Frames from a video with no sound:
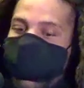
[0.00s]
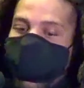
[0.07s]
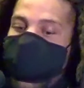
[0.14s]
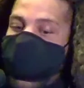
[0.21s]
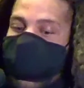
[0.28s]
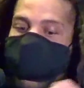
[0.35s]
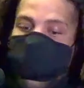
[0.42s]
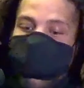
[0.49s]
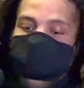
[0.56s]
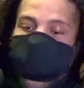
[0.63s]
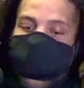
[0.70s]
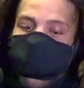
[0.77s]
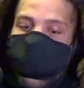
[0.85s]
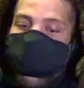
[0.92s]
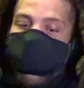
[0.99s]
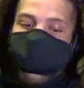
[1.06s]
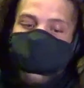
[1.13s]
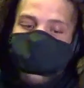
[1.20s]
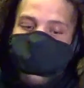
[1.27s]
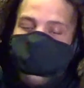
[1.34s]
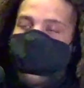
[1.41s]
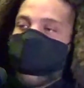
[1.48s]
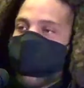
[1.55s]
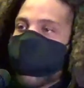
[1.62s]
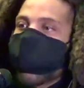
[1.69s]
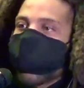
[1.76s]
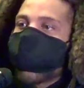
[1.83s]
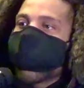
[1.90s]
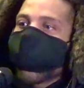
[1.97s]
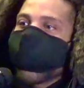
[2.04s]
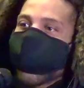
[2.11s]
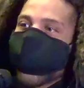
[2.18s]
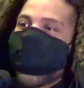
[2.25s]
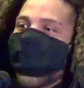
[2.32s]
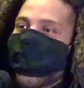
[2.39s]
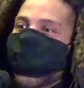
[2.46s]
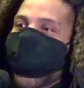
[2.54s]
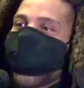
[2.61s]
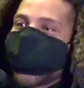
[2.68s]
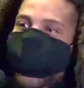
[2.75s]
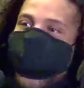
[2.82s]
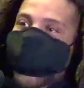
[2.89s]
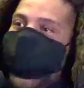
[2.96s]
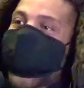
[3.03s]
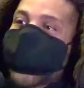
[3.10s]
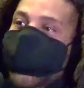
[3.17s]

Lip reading: know, like, oh, okay. Yeah. that's going